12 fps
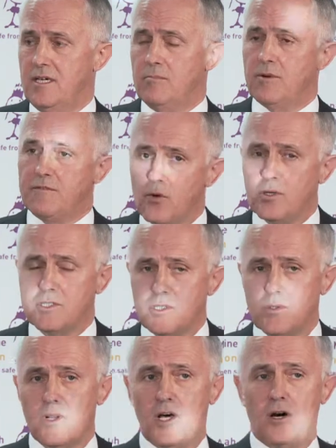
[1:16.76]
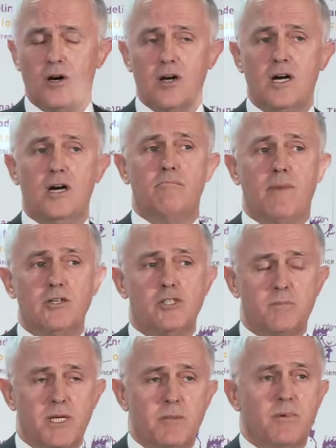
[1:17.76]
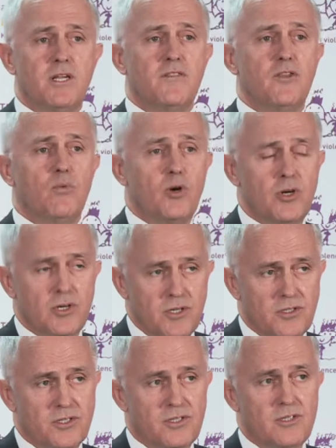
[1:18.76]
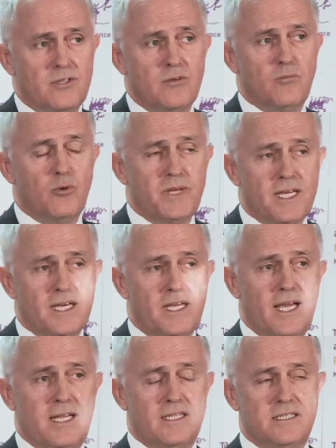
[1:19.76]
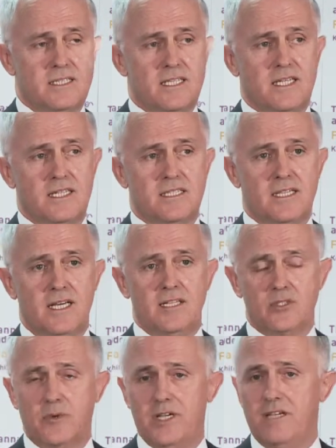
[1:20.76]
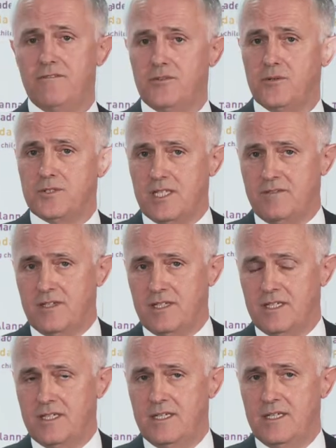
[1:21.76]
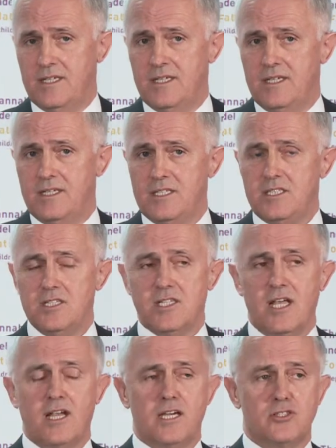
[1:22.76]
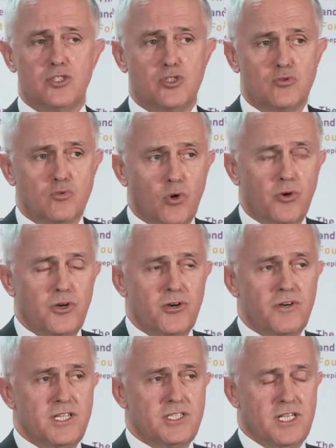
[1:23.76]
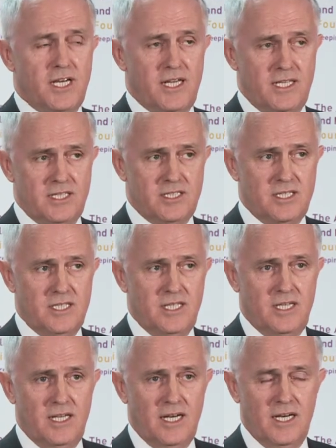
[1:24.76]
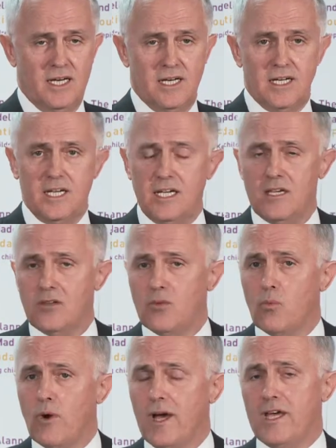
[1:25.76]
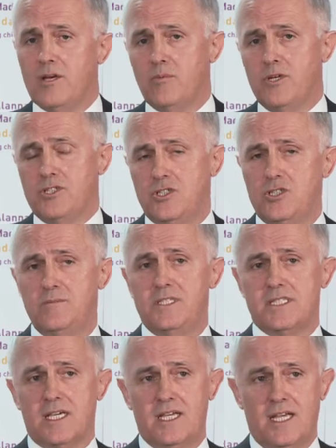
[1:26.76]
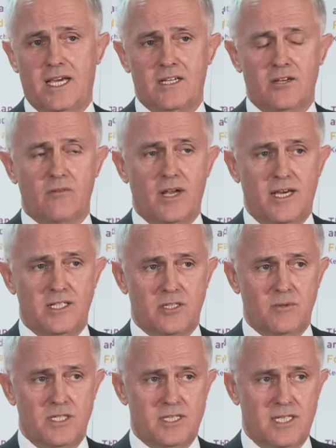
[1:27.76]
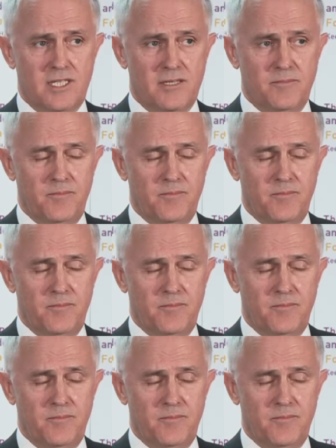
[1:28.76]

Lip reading: Before too long, most people in the world will be connected to the internet 24/7. This is an extraordinary change in the way in which humans connect and relate to each other.